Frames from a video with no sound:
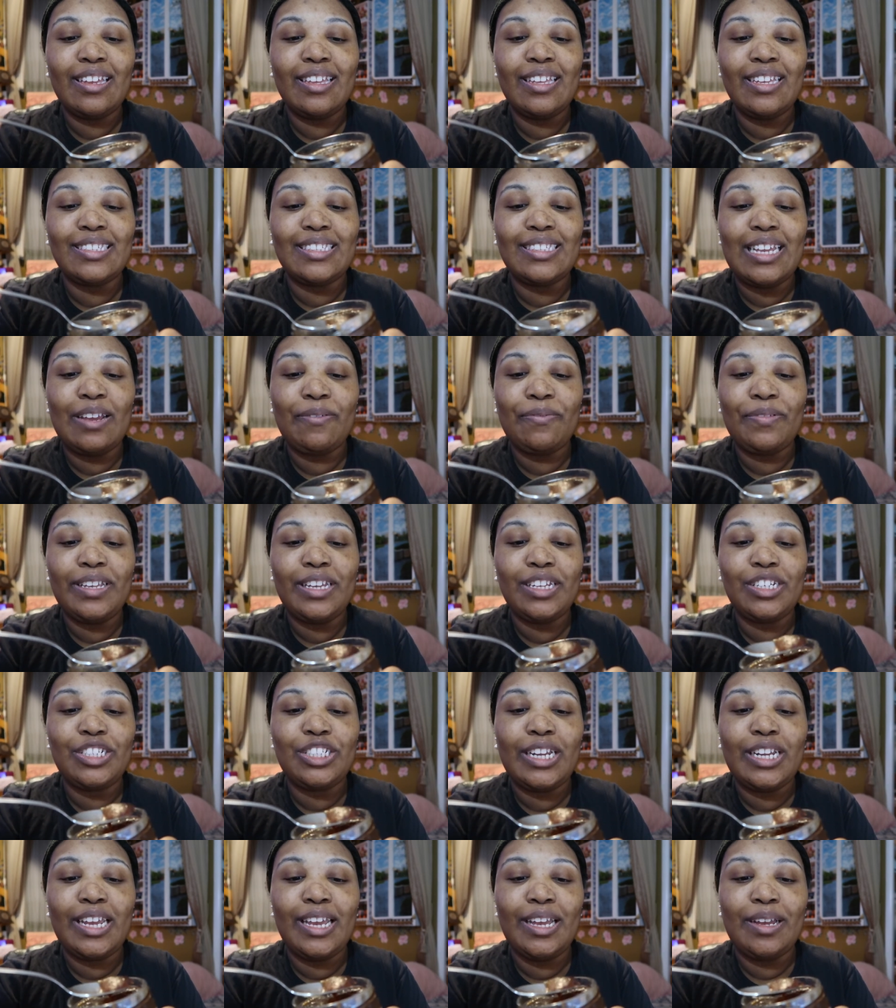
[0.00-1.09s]
It is definitely a
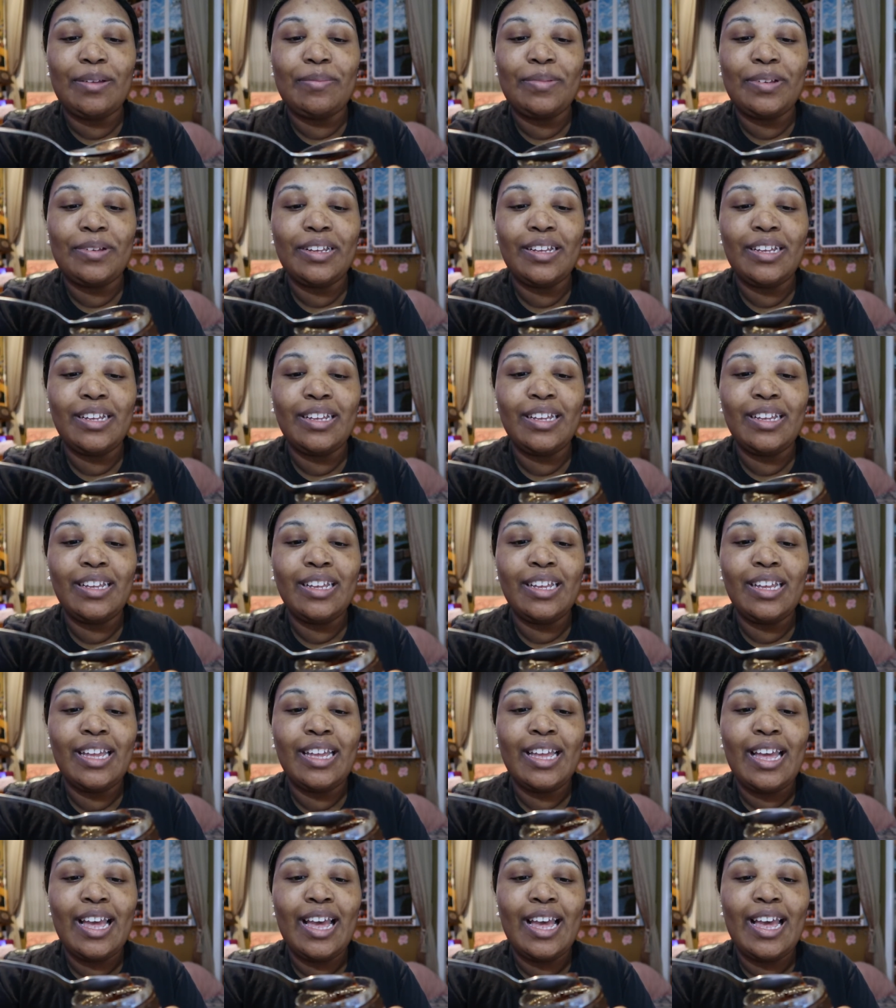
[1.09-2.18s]
jam.
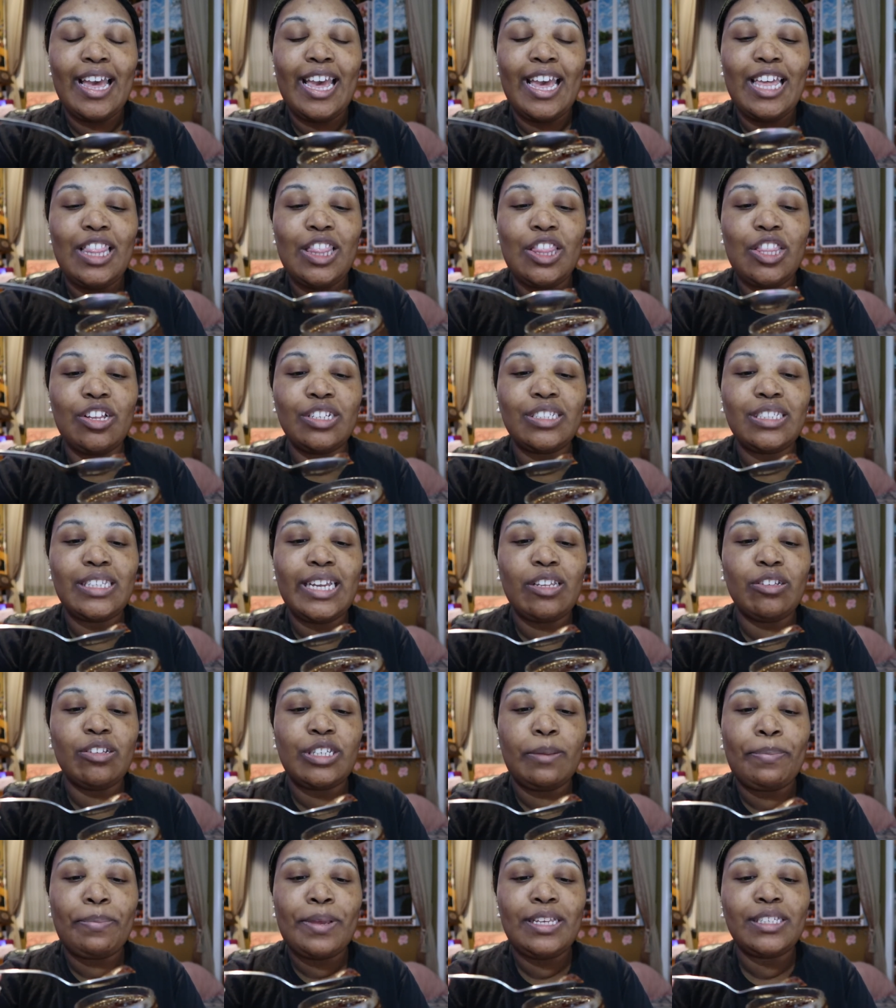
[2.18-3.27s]
It looks like
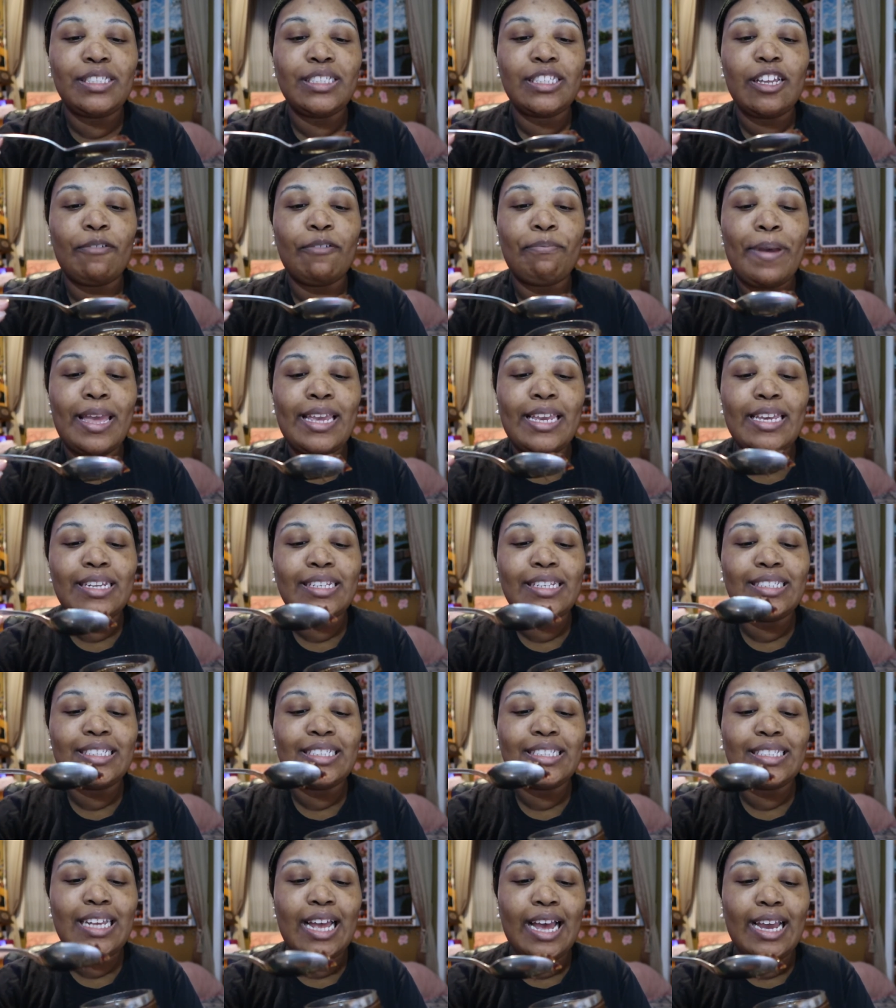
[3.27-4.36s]
those are pieces of bacon
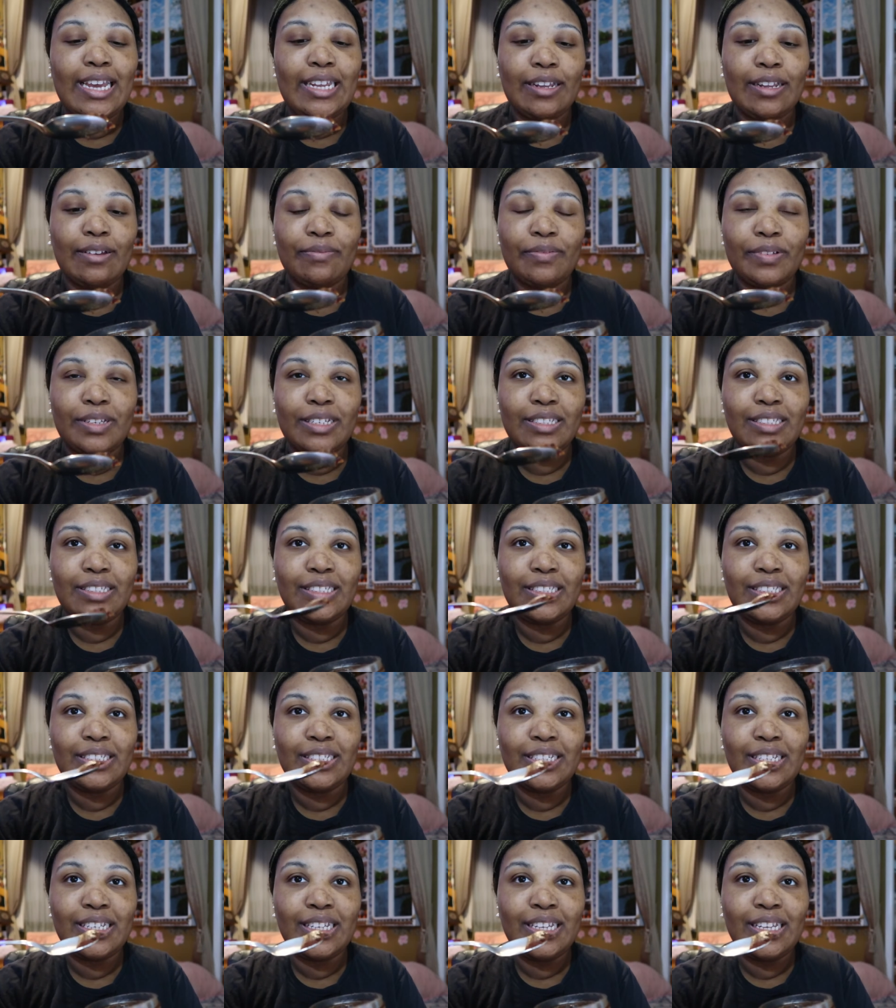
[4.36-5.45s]
inside of
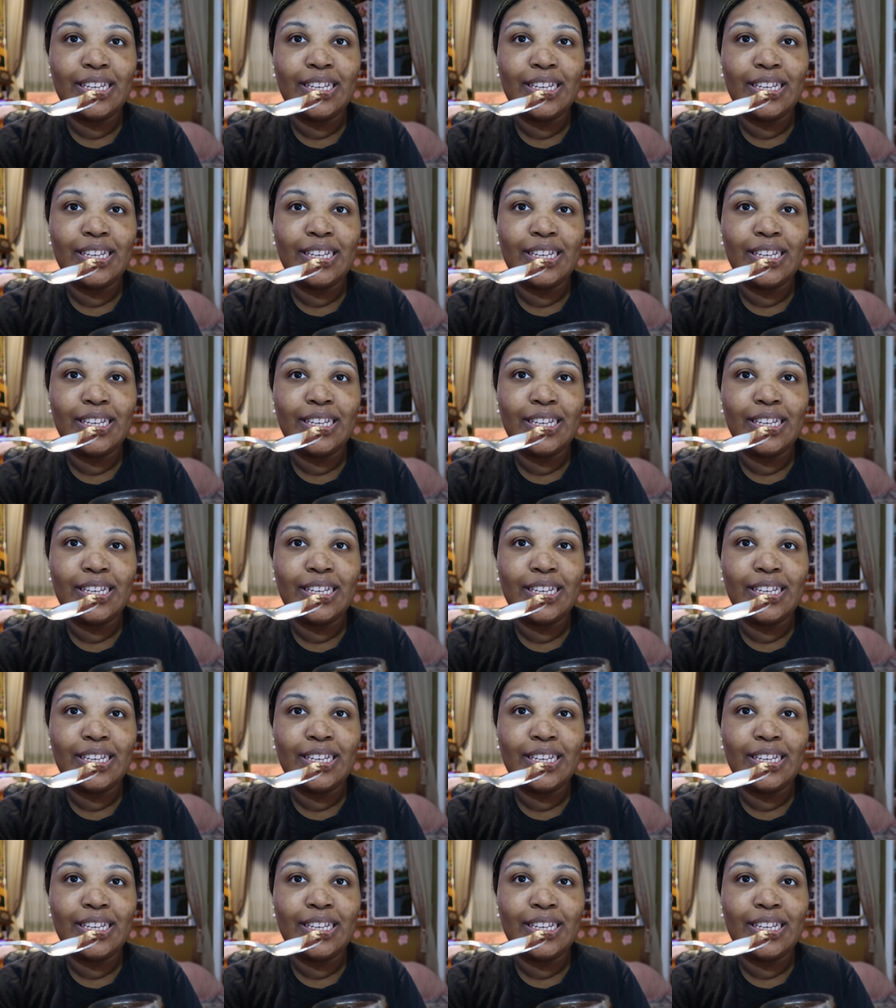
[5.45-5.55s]
it.